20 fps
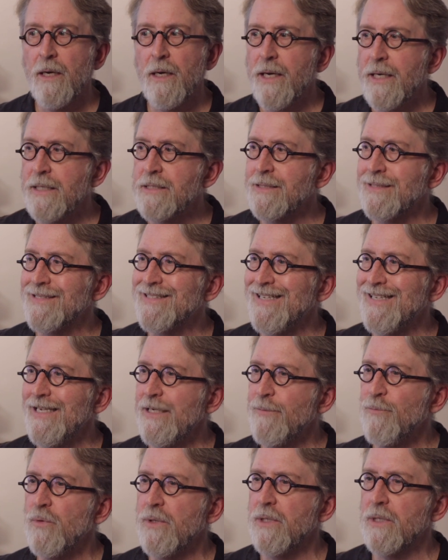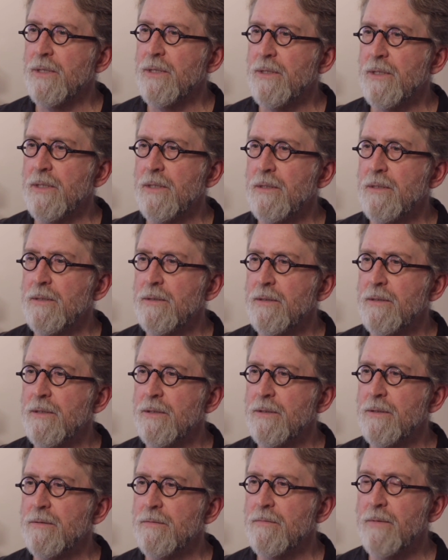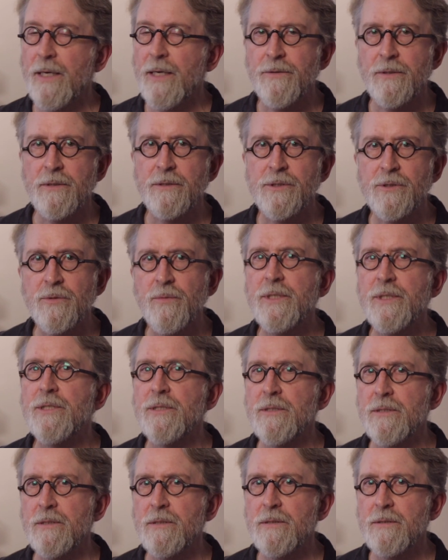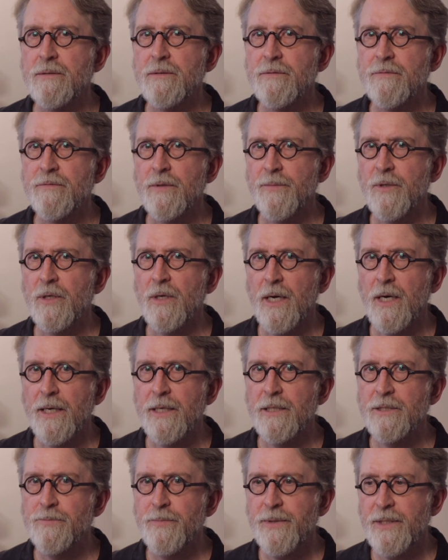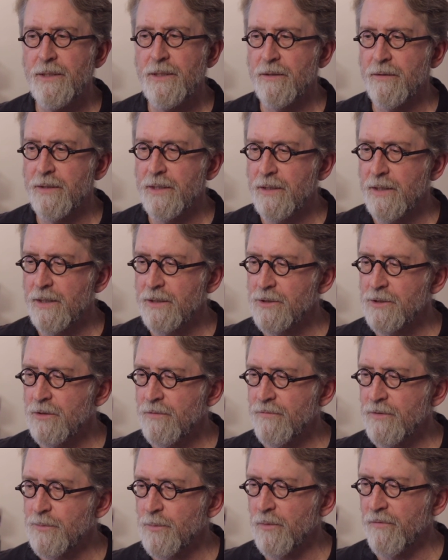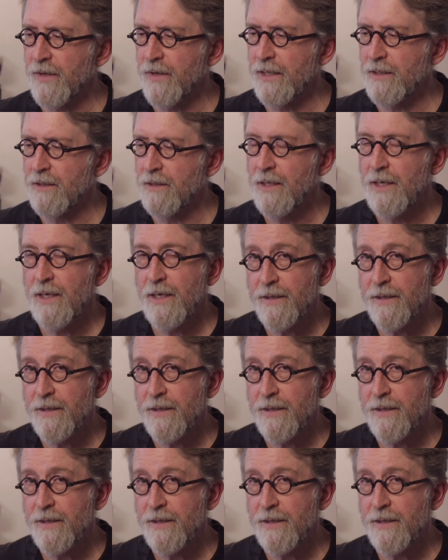It's the same with the router switches from your ISP or internet service provider.